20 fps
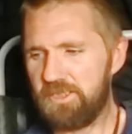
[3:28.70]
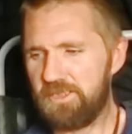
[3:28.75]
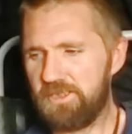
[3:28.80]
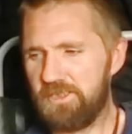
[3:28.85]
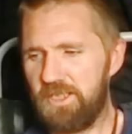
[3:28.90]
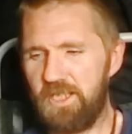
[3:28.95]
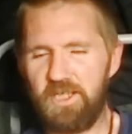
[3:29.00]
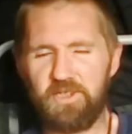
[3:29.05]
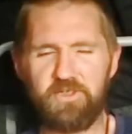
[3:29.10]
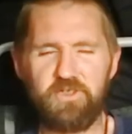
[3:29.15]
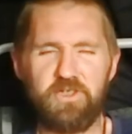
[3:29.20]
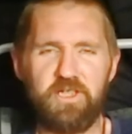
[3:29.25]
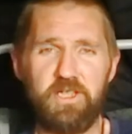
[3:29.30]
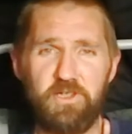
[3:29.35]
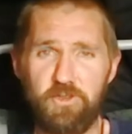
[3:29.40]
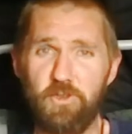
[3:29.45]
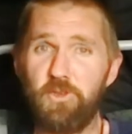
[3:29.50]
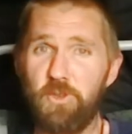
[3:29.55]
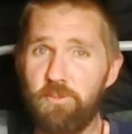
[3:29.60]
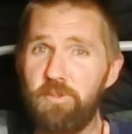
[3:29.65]
and he
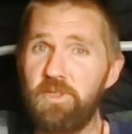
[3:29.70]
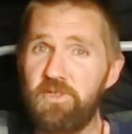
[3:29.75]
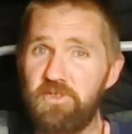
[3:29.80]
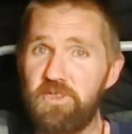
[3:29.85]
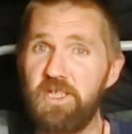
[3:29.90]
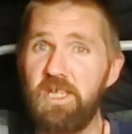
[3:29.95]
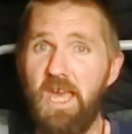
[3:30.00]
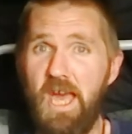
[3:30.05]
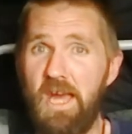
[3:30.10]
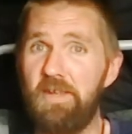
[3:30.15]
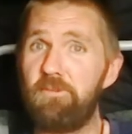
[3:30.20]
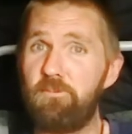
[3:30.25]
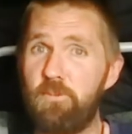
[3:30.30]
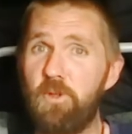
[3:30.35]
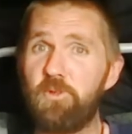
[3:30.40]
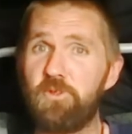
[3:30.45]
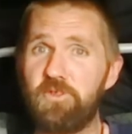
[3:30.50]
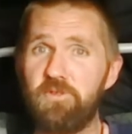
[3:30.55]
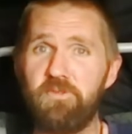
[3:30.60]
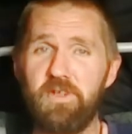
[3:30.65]
took the biscuit and
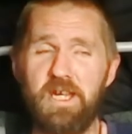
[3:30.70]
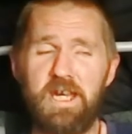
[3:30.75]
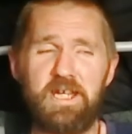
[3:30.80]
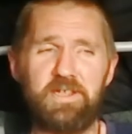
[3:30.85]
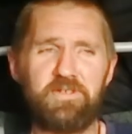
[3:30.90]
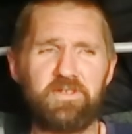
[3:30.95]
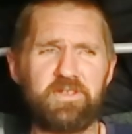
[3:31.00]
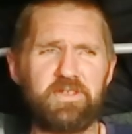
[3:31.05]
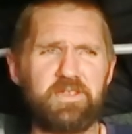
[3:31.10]
most of a hand.